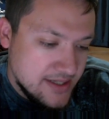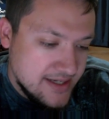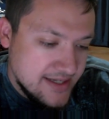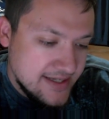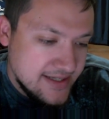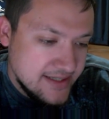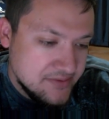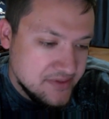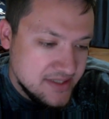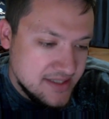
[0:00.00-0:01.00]

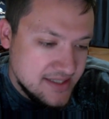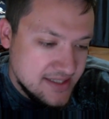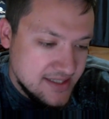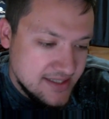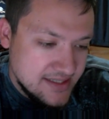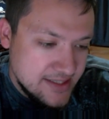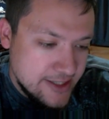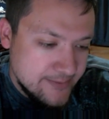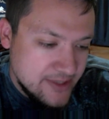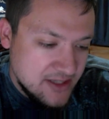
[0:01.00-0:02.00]
and the
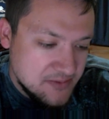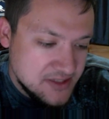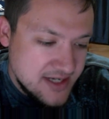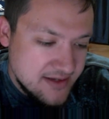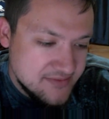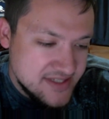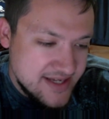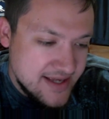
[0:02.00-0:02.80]
NBA playoffs,